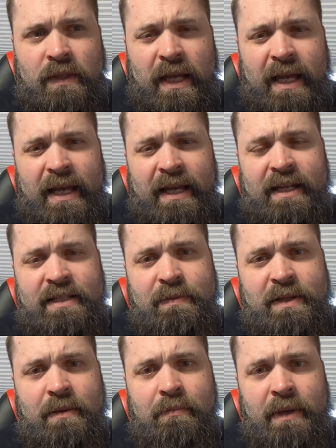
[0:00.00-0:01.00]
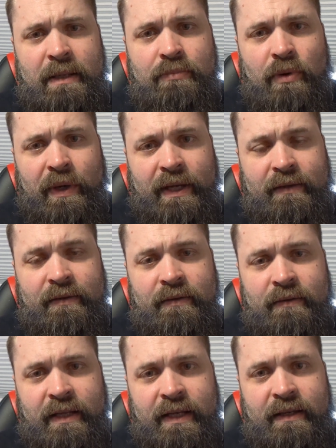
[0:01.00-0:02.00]
it's about the midpoint,
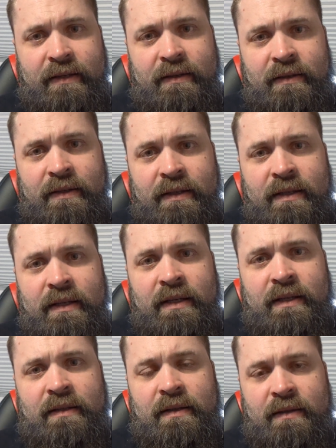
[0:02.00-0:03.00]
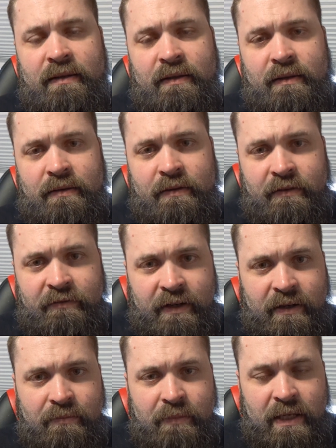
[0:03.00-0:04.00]
like the
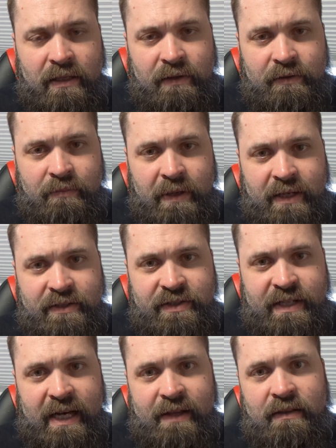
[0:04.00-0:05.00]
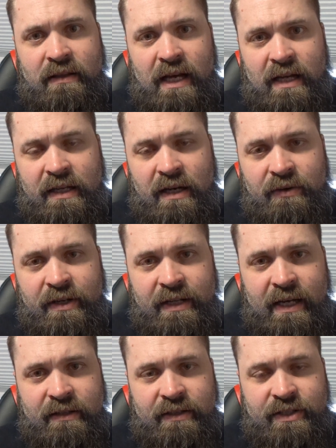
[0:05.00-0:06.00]
very middle of the bench, not the lockout and
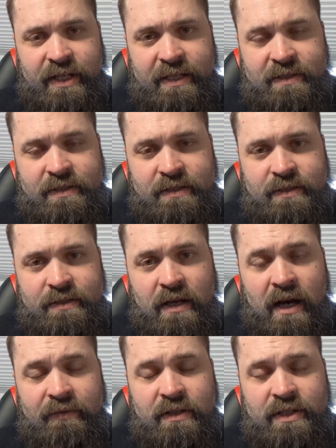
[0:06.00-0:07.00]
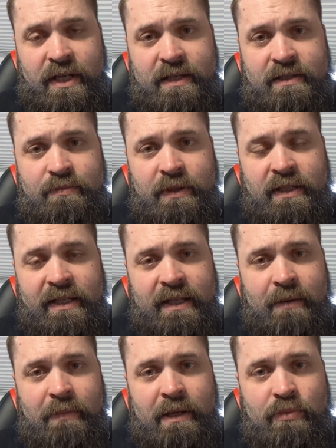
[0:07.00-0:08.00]
not the chest, off the chest, but like
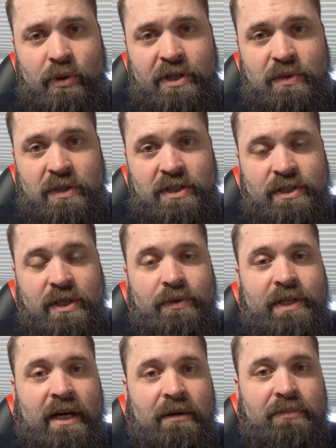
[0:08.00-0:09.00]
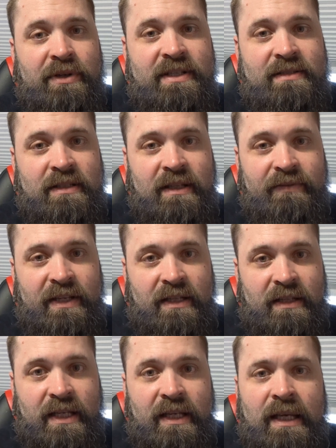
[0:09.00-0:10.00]
that midpoint is where it slowed down pretty
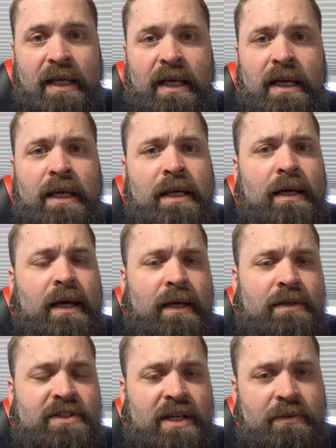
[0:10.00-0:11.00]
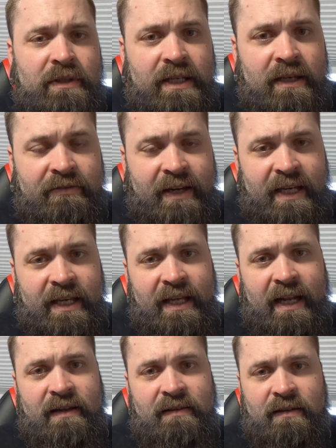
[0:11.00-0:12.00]
significantly. Generally, if I can get
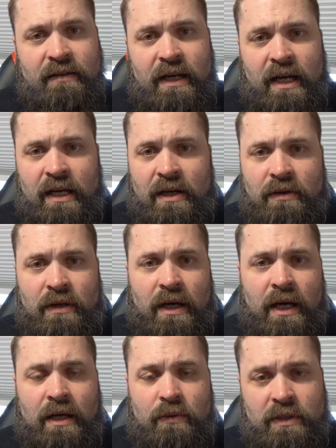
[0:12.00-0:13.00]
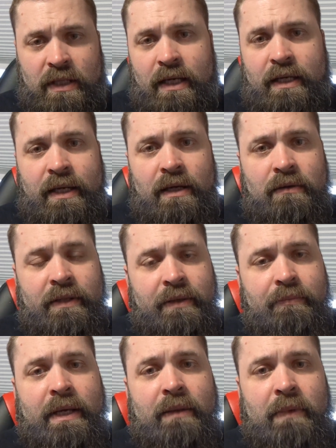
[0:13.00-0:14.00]
anything to lock out, I will lock it out.
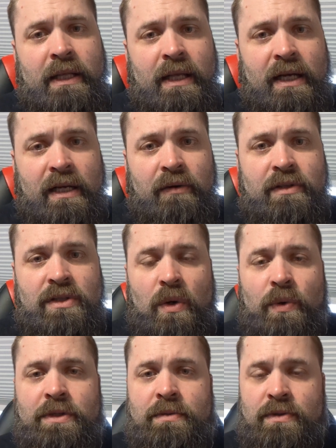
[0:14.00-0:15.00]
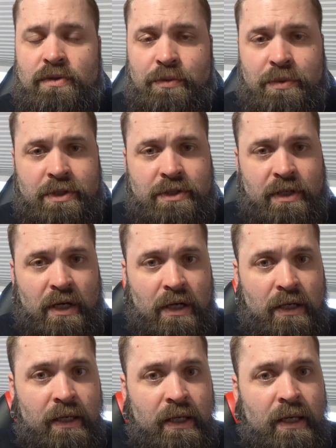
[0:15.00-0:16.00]
Like my lockout has always been super strong.